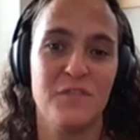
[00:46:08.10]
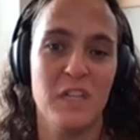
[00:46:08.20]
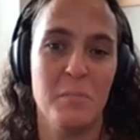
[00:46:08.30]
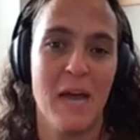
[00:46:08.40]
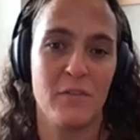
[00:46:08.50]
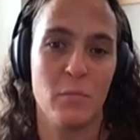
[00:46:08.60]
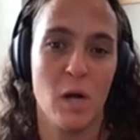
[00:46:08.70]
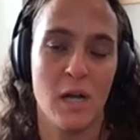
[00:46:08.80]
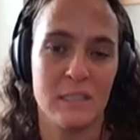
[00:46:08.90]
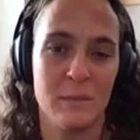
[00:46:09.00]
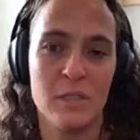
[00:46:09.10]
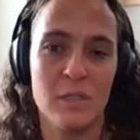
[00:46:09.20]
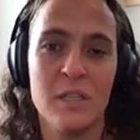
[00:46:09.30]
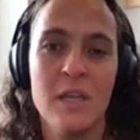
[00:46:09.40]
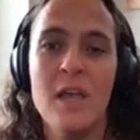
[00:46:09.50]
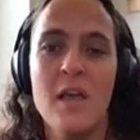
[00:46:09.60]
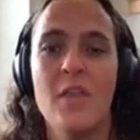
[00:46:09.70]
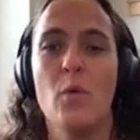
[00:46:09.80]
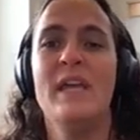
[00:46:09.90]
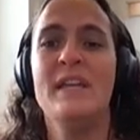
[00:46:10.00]
feedback from our customers
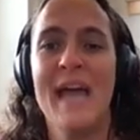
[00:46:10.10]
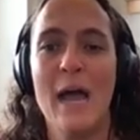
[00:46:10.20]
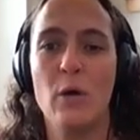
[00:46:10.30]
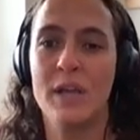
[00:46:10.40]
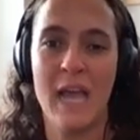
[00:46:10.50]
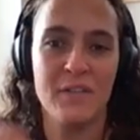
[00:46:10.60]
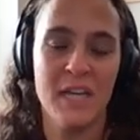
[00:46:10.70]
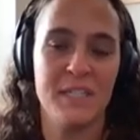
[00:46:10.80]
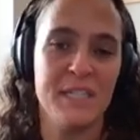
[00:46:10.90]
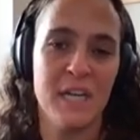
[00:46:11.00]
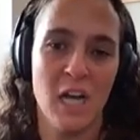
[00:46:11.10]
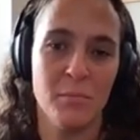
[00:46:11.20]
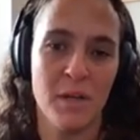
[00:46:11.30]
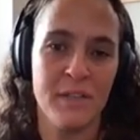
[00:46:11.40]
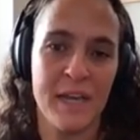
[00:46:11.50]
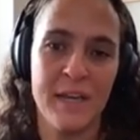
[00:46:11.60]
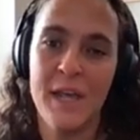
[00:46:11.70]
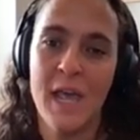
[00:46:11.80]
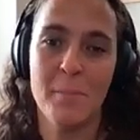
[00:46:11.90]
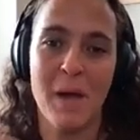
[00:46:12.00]
that we now can have an idea on Monday
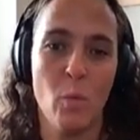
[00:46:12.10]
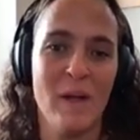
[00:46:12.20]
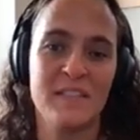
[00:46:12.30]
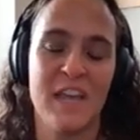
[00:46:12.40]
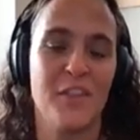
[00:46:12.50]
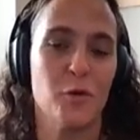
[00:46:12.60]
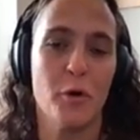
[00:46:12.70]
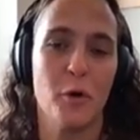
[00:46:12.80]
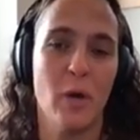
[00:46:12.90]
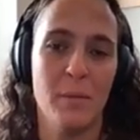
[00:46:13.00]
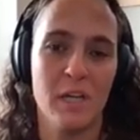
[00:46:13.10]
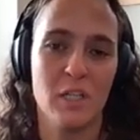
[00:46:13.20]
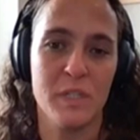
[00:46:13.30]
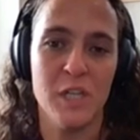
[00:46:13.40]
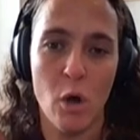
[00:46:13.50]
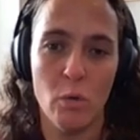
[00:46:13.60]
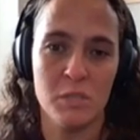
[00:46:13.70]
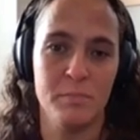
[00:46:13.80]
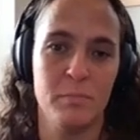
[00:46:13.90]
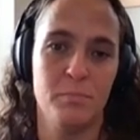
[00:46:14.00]
and by Wednesday throw it away because we know it
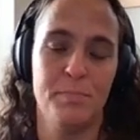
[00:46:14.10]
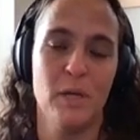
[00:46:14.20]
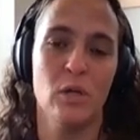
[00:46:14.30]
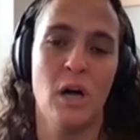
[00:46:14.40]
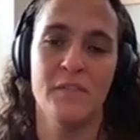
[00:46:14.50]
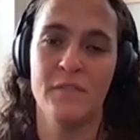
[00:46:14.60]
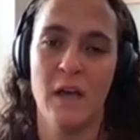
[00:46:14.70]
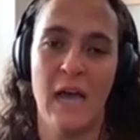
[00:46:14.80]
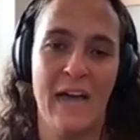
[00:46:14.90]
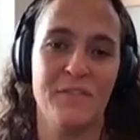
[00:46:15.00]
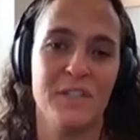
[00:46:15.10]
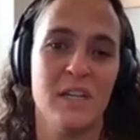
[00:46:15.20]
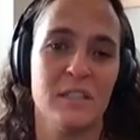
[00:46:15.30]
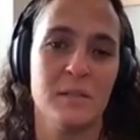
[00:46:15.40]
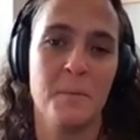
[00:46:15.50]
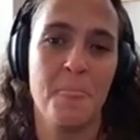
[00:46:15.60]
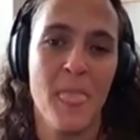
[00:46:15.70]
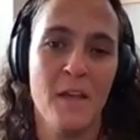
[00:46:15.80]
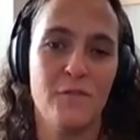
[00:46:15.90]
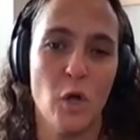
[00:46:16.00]
was built on half a dozen
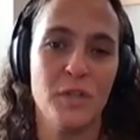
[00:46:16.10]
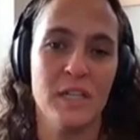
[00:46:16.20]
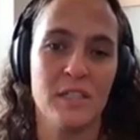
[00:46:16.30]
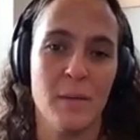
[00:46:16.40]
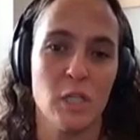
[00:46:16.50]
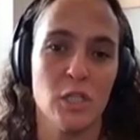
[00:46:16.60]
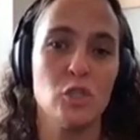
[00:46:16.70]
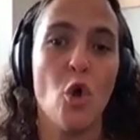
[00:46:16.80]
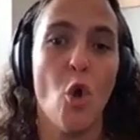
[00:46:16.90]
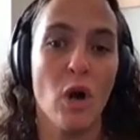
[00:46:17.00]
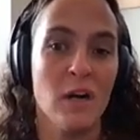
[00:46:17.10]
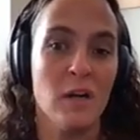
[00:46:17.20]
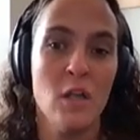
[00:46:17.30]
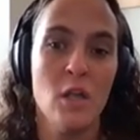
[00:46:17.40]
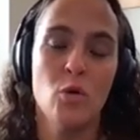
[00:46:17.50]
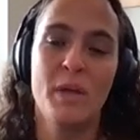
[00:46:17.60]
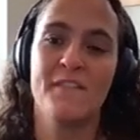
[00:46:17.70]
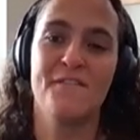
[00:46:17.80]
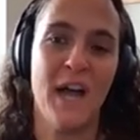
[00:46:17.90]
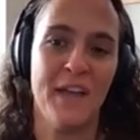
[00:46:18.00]
faulty assumptions. Or we
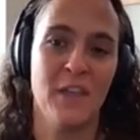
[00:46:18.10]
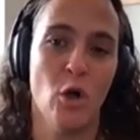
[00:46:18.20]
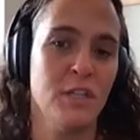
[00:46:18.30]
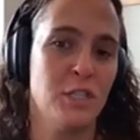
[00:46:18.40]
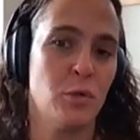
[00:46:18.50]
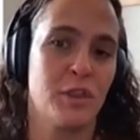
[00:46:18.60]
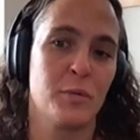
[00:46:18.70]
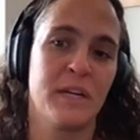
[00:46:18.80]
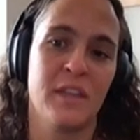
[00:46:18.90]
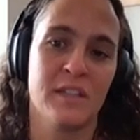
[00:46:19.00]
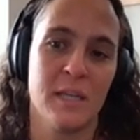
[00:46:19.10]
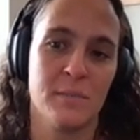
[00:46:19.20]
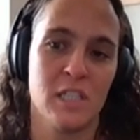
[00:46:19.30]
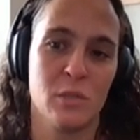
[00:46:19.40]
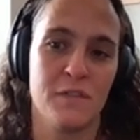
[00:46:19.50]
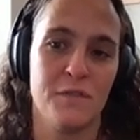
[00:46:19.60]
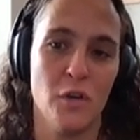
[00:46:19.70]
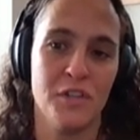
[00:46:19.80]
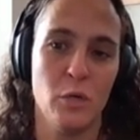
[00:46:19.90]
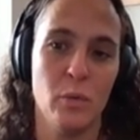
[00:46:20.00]
could find that only two or three of the assumptions were
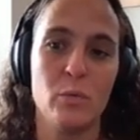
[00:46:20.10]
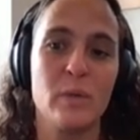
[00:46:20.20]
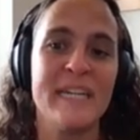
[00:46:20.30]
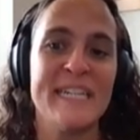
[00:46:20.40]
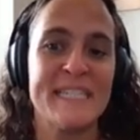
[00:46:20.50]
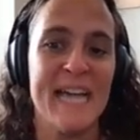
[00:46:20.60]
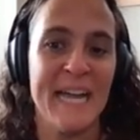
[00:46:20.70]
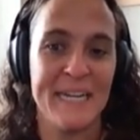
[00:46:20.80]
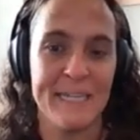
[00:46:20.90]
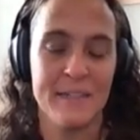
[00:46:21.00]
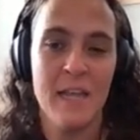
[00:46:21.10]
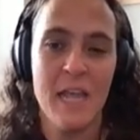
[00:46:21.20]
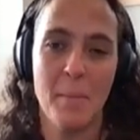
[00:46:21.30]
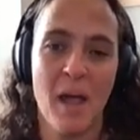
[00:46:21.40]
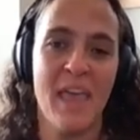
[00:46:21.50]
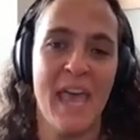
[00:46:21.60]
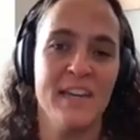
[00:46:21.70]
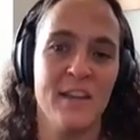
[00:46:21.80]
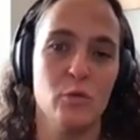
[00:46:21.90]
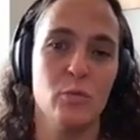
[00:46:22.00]
faulty. We redesign it. And by the
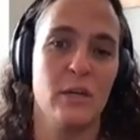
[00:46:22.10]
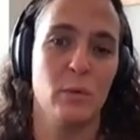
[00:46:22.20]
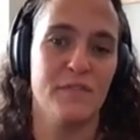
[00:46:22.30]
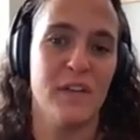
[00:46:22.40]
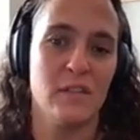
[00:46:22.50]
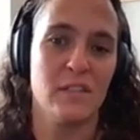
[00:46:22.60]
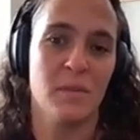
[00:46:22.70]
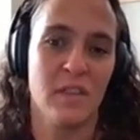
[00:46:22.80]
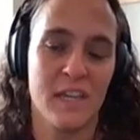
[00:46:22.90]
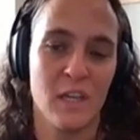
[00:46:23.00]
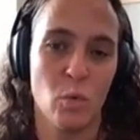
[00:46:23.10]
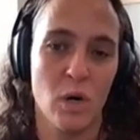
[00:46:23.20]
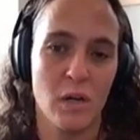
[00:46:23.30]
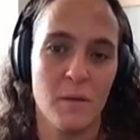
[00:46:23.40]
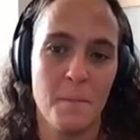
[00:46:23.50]
end of the week, we found something that can work.